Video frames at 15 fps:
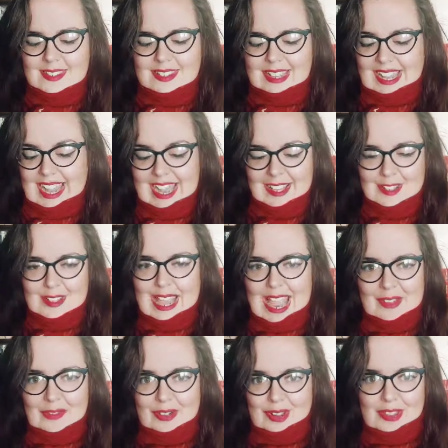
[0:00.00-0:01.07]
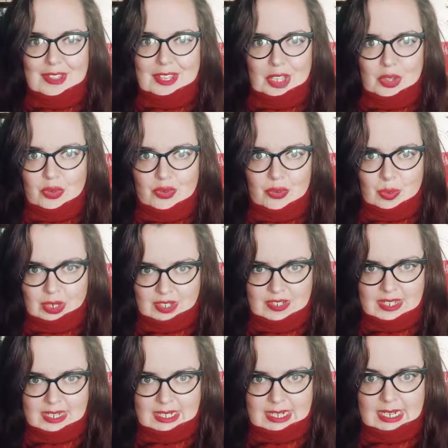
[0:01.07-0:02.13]
has everything you've
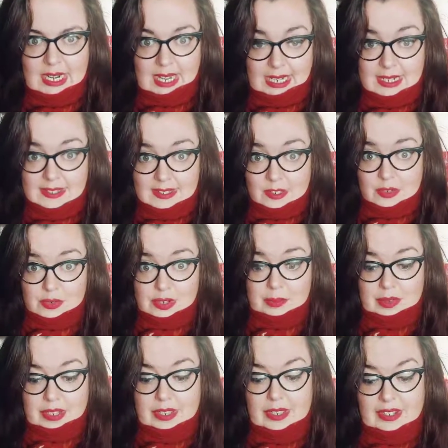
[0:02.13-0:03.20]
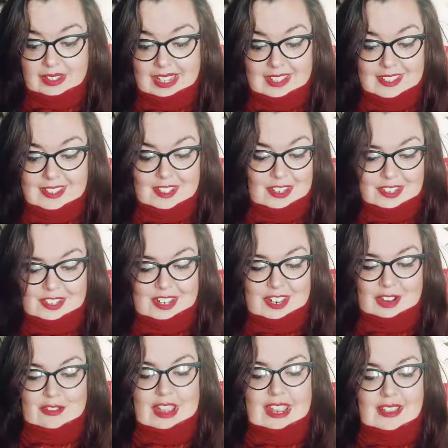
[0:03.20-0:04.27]
wanted in it. Like it's extremely good. That's just a
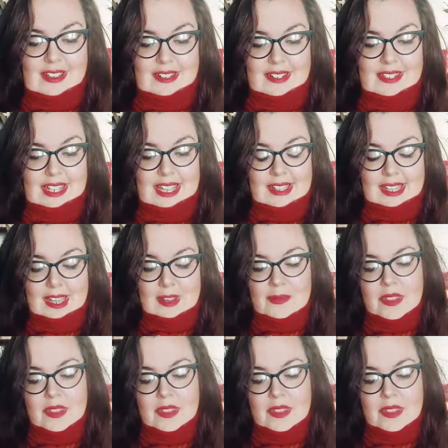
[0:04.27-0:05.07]
great card to get there.